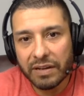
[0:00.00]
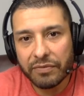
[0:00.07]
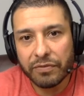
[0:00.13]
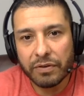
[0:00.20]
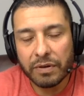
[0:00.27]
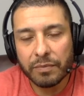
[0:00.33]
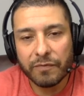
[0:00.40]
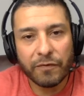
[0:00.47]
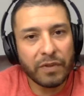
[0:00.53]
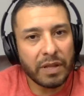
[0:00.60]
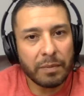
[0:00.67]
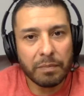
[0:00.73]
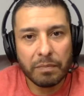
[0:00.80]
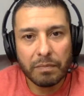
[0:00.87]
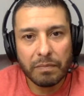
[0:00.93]
it for
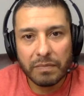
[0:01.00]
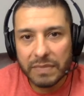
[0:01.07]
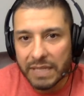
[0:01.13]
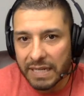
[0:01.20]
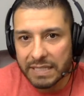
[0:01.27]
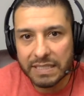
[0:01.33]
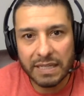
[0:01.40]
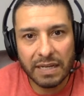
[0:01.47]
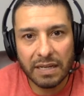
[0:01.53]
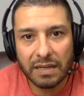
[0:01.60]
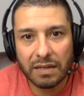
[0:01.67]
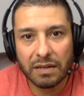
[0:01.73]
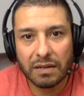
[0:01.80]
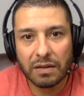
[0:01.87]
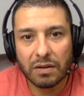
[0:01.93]
them. That's it.
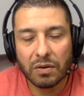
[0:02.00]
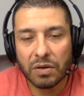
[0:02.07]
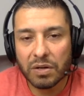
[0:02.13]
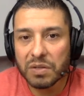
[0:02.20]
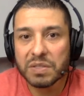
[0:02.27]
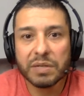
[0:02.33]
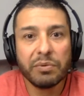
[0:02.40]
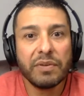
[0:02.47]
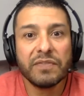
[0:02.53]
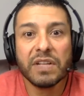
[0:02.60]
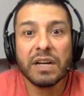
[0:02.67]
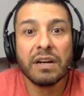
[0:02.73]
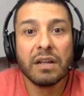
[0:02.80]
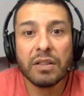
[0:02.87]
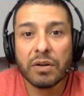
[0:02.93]
Or else they would have
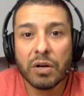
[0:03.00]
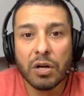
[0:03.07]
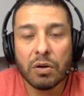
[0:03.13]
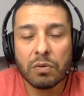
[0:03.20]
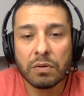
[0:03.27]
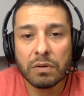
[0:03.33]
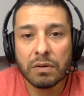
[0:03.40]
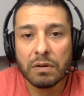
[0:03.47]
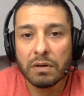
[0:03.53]
done it on their own.